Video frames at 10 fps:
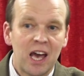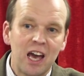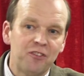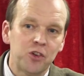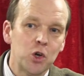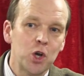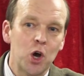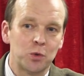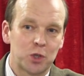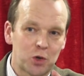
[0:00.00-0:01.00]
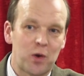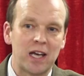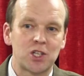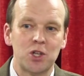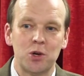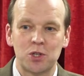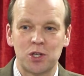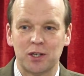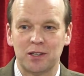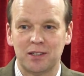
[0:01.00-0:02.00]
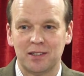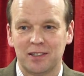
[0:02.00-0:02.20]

If you don't, Christ notes it.